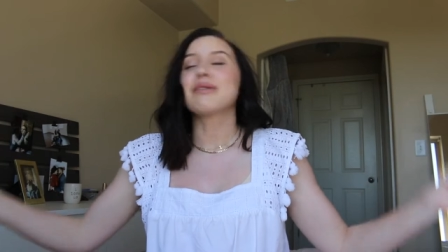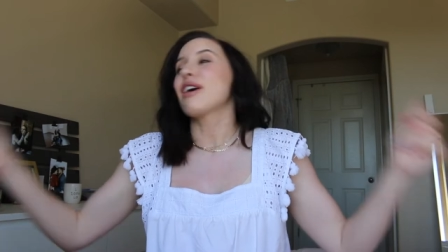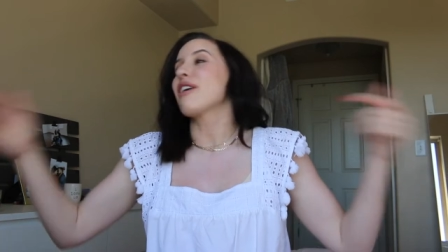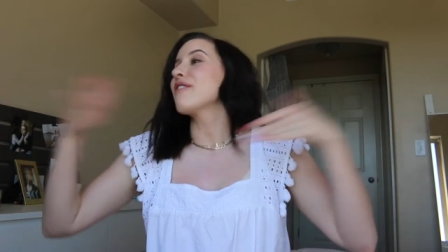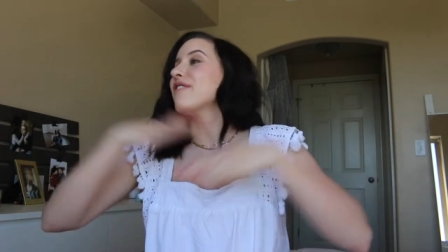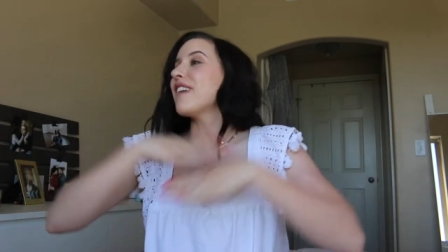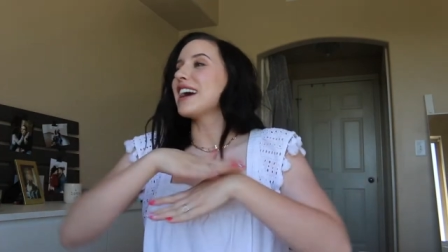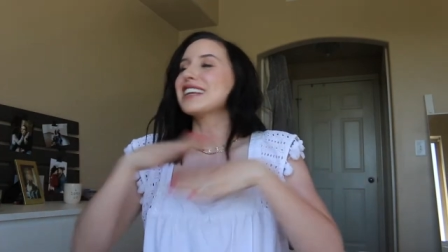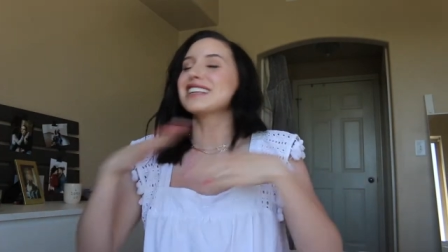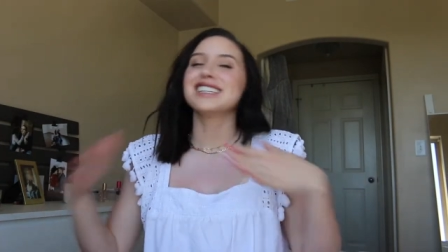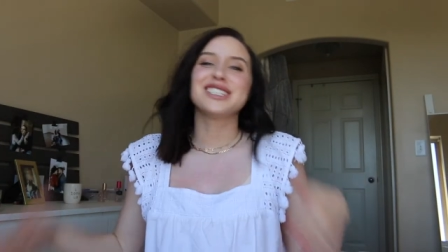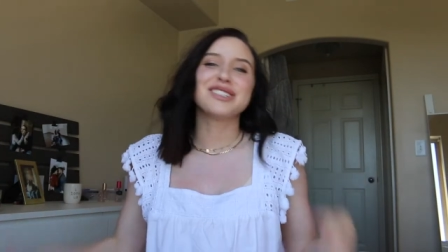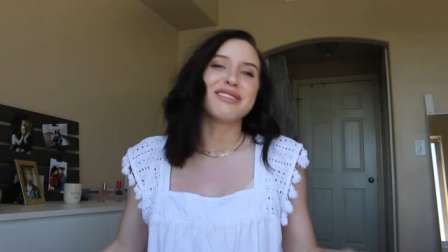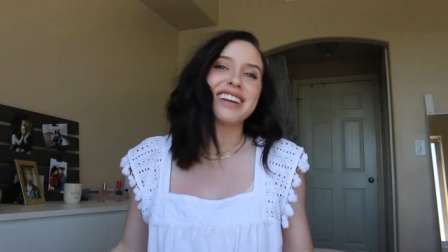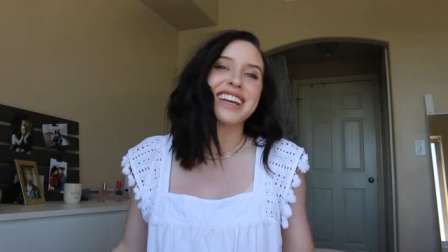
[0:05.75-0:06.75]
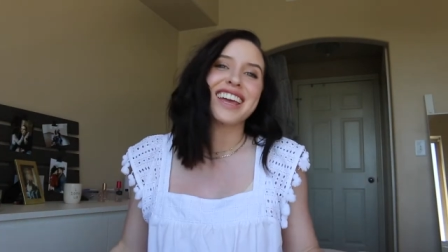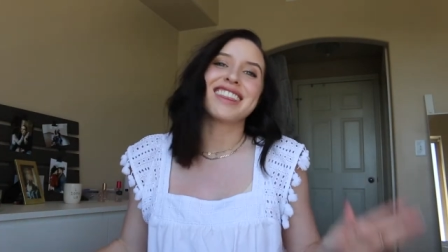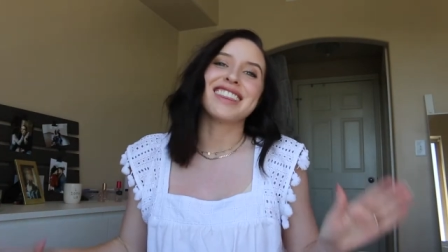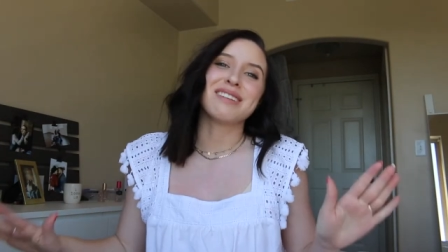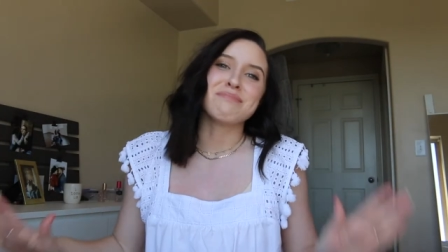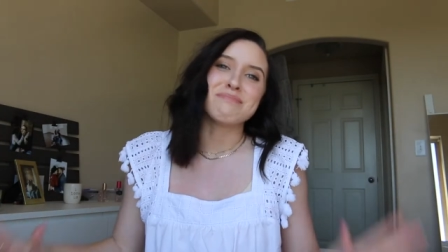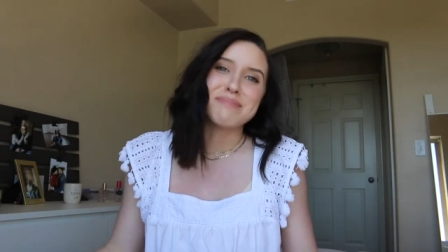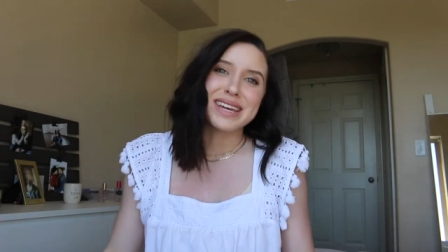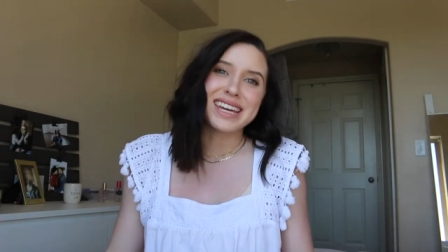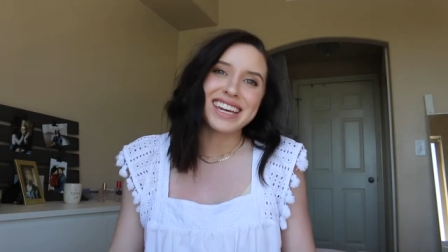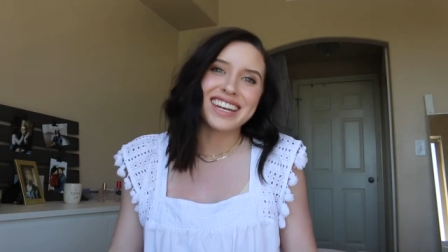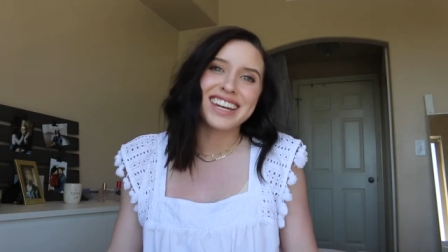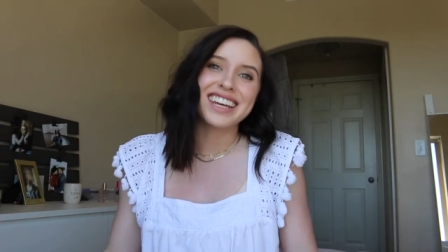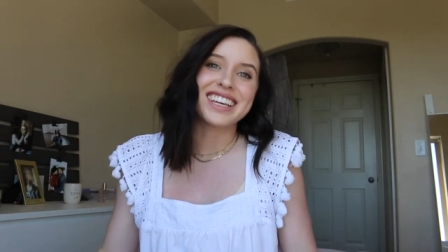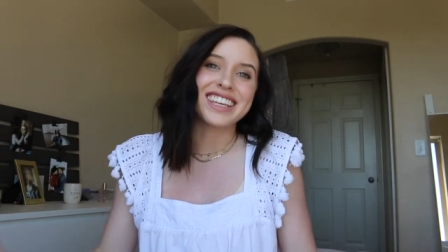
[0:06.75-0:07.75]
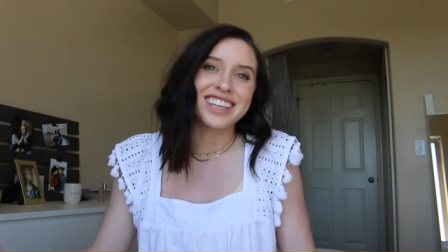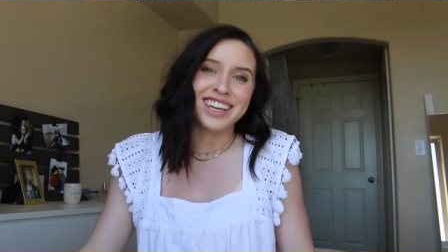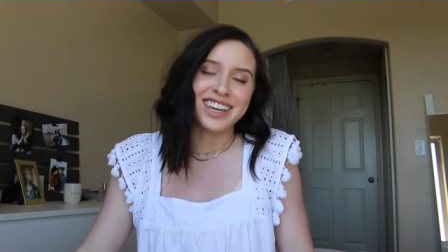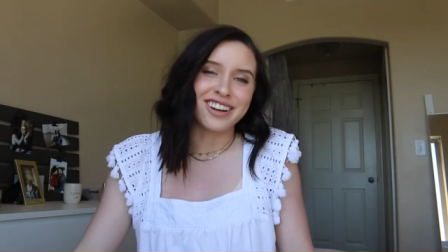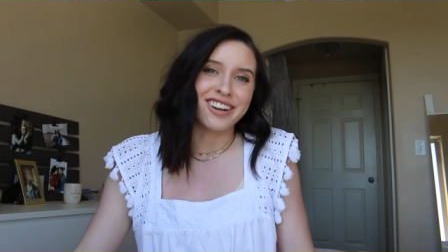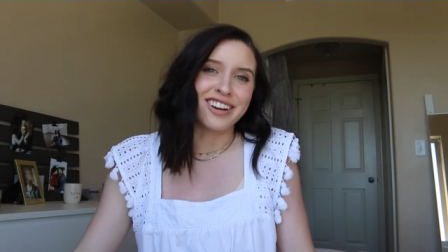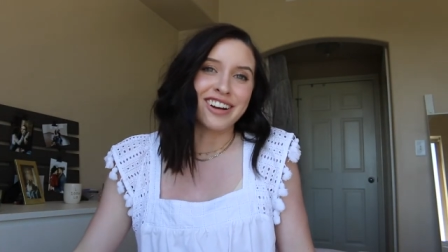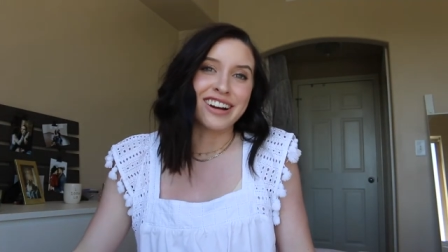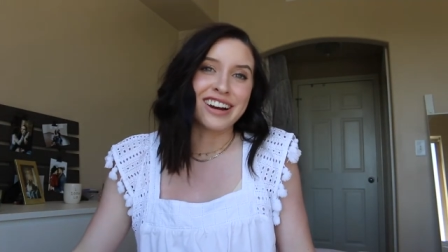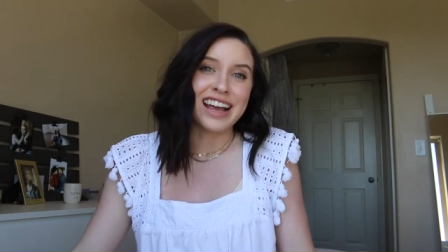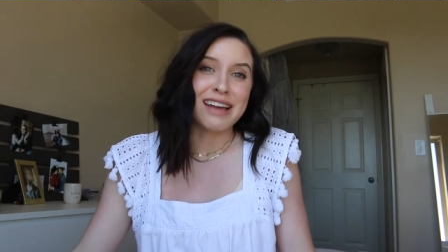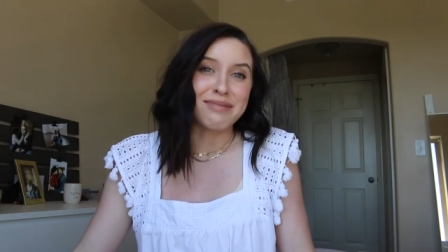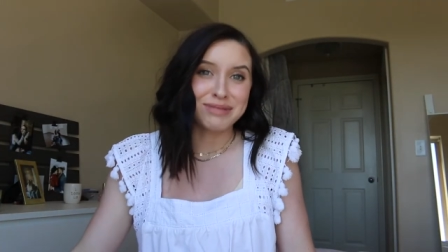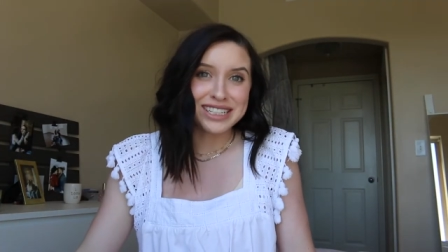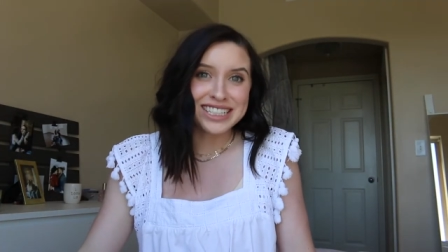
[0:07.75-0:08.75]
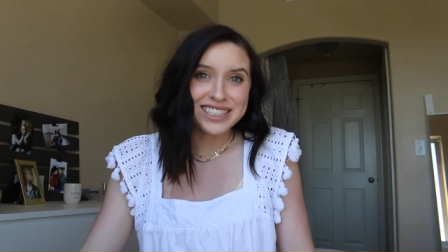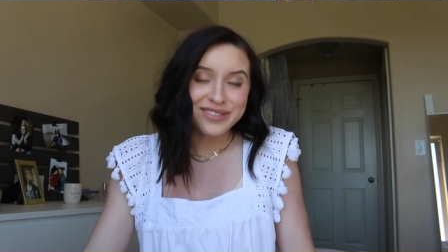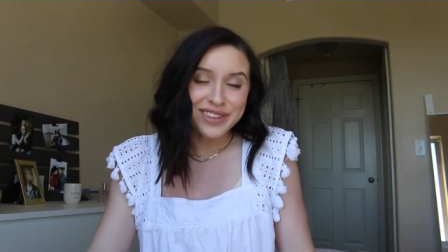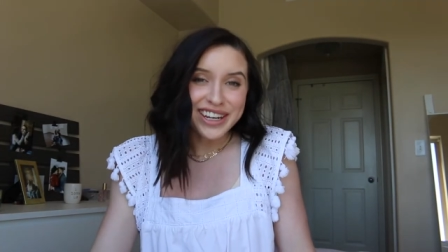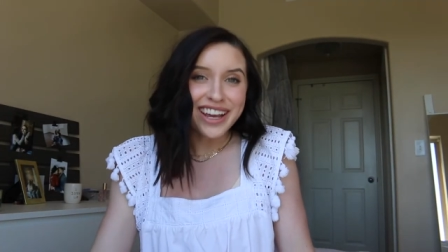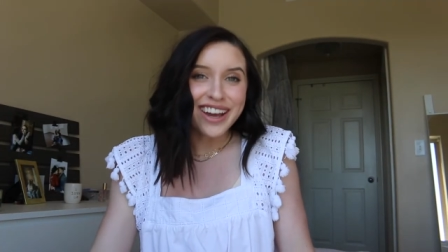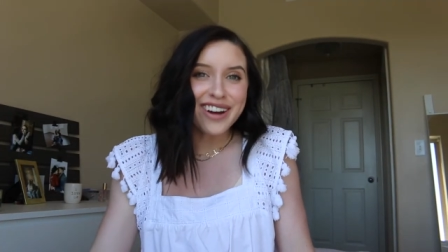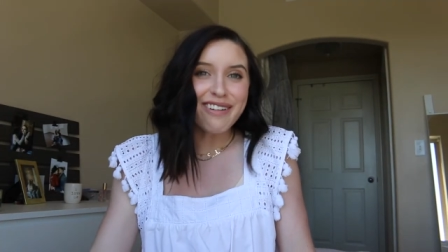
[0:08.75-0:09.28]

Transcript: We are finally doing the mid-year empties video.